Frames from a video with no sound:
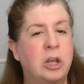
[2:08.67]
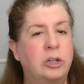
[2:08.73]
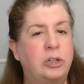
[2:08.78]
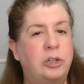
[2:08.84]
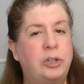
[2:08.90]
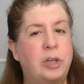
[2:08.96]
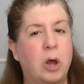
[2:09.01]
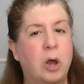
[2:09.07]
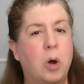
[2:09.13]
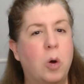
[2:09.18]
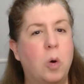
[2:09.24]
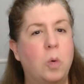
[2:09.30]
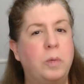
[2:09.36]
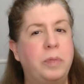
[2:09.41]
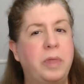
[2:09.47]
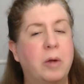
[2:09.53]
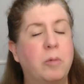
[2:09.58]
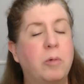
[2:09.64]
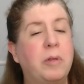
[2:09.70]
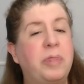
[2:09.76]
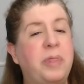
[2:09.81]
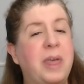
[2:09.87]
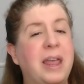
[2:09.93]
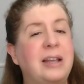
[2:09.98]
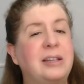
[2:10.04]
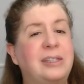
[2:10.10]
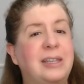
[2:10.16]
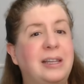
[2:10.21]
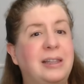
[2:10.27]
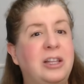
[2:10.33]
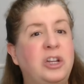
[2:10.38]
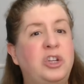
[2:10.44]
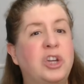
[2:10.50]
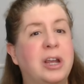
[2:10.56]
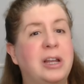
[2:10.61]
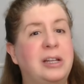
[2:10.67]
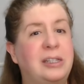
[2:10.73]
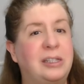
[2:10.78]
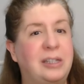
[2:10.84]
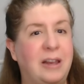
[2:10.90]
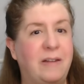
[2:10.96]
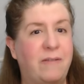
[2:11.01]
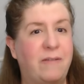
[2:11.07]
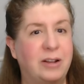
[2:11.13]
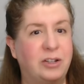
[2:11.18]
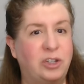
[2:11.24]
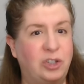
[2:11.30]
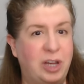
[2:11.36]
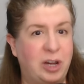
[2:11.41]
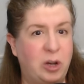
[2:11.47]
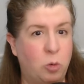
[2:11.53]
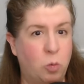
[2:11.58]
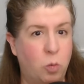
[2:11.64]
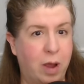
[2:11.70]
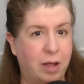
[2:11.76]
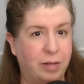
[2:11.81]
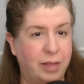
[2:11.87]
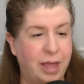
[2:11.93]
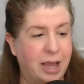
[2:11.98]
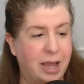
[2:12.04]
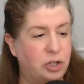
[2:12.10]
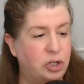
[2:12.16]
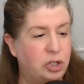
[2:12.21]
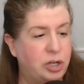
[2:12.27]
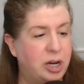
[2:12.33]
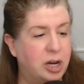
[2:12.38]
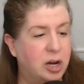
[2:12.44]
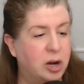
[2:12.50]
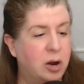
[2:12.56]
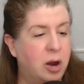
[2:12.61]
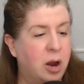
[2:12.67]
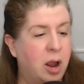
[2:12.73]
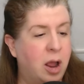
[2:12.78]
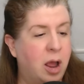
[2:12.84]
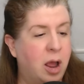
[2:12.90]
So there were things that the Giants defense did well last year.